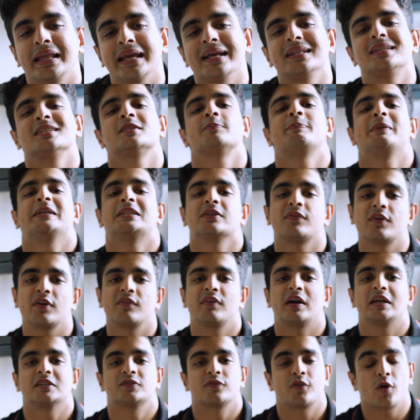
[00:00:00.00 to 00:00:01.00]
Take this piece of
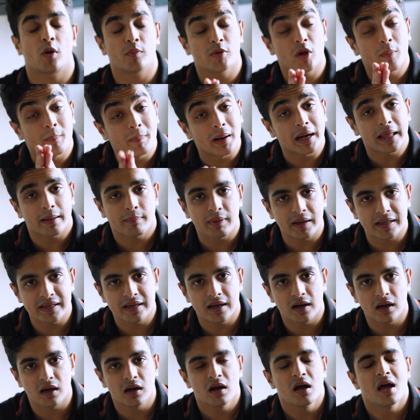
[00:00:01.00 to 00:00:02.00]
advice from your bade
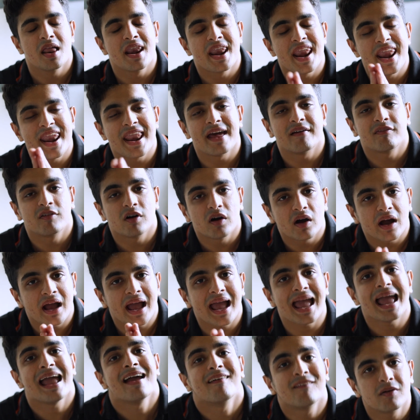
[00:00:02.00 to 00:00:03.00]
bhaiya. Never
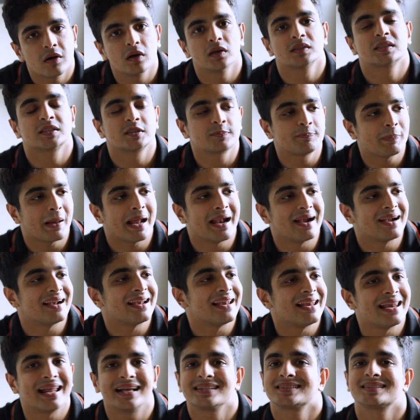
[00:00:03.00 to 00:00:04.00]
ever
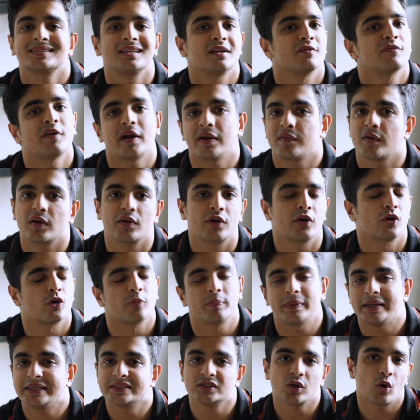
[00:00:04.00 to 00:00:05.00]
spend less than 500
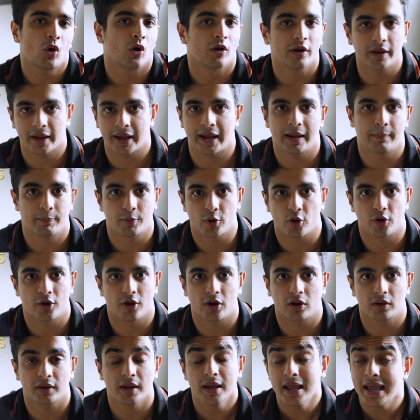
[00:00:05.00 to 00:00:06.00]
rupees on a hair
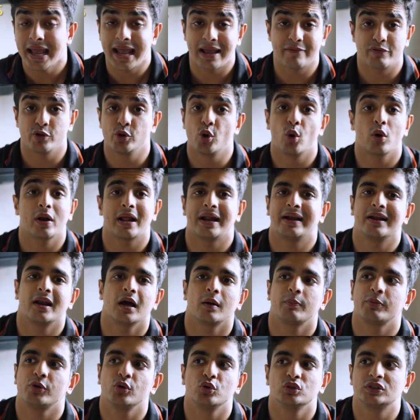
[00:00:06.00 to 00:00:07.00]
product. If you don't end
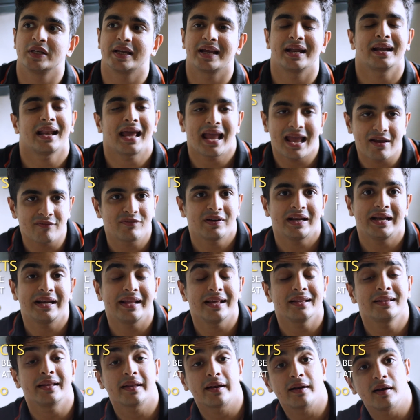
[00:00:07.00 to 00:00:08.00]
up using it every
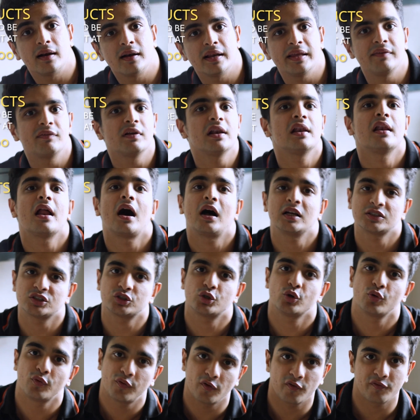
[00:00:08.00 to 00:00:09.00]
day, then it'll even
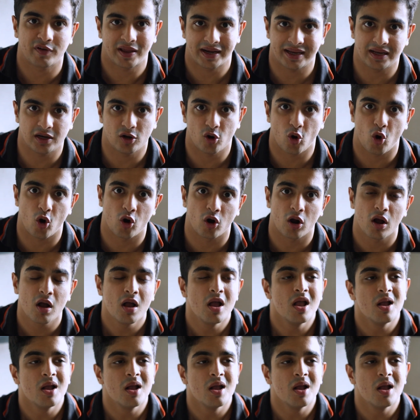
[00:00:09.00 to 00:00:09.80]
last you for very long.